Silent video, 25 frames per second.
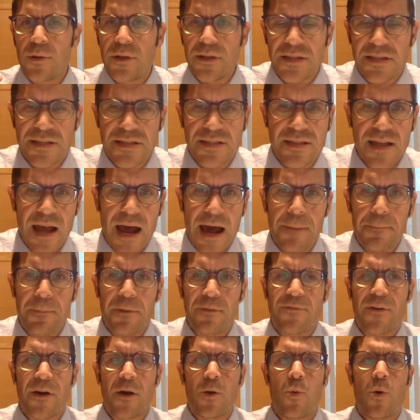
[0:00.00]
stop
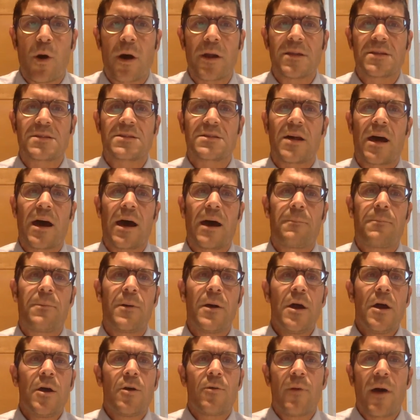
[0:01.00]
if I want to stop,
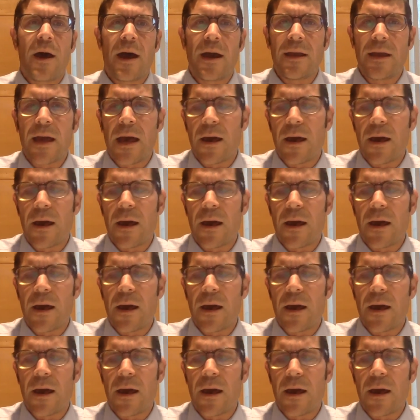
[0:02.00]
right?